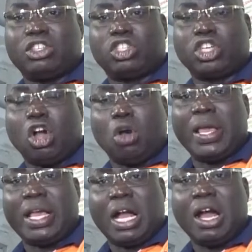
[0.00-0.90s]

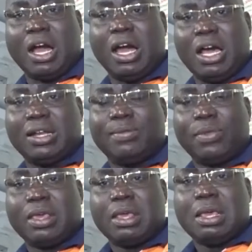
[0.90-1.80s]
showing on
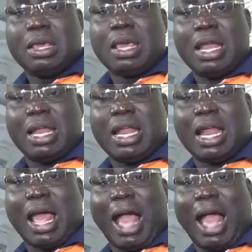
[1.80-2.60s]
and